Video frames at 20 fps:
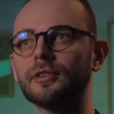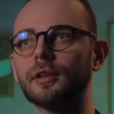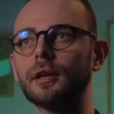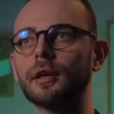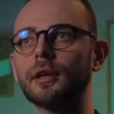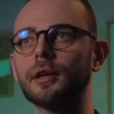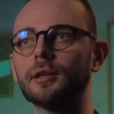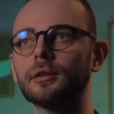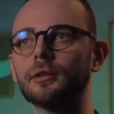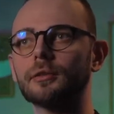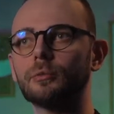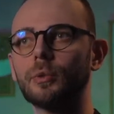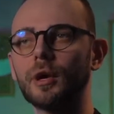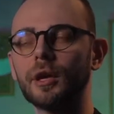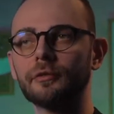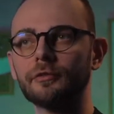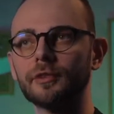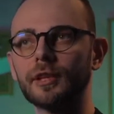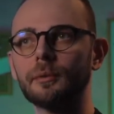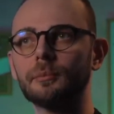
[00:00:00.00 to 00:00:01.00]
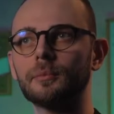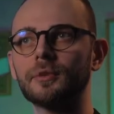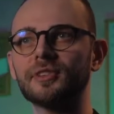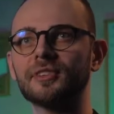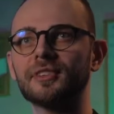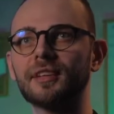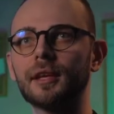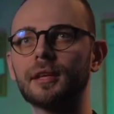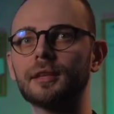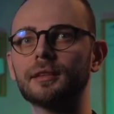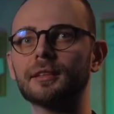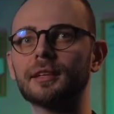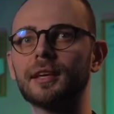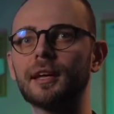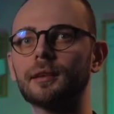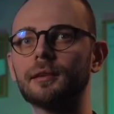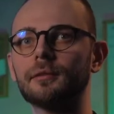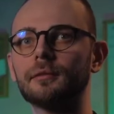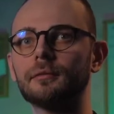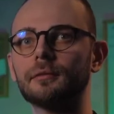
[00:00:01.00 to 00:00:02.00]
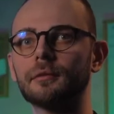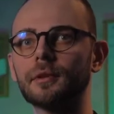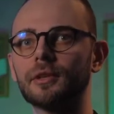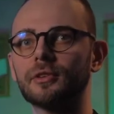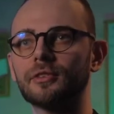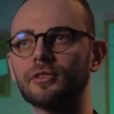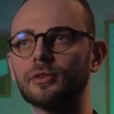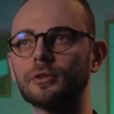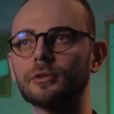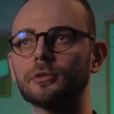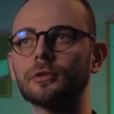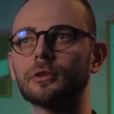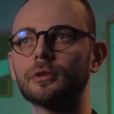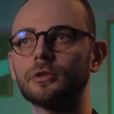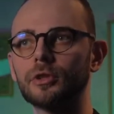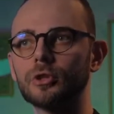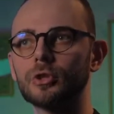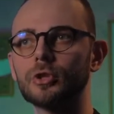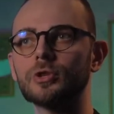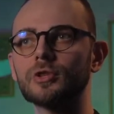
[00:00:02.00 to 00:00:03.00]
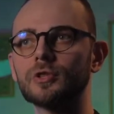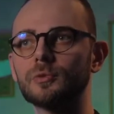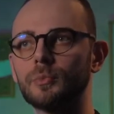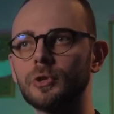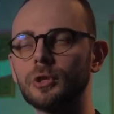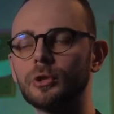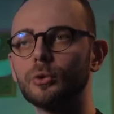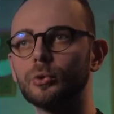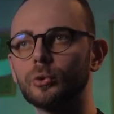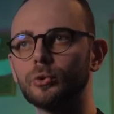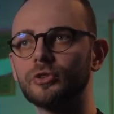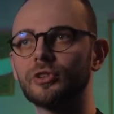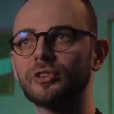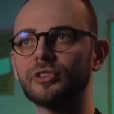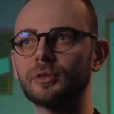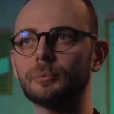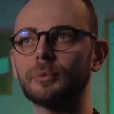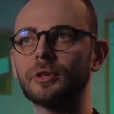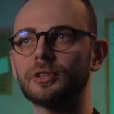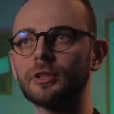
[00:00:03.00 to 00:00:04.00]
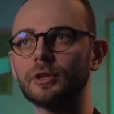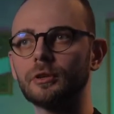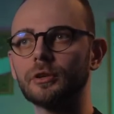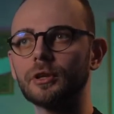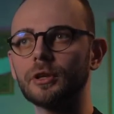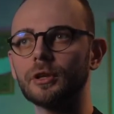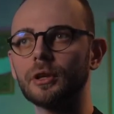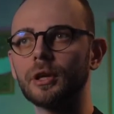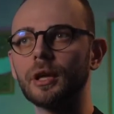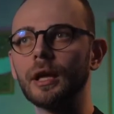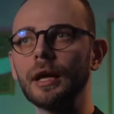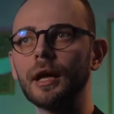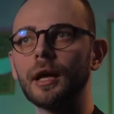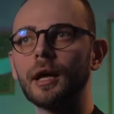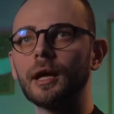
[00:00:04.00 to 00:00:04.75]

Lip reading: and one of them is that it can, in certain conditions, be used as a material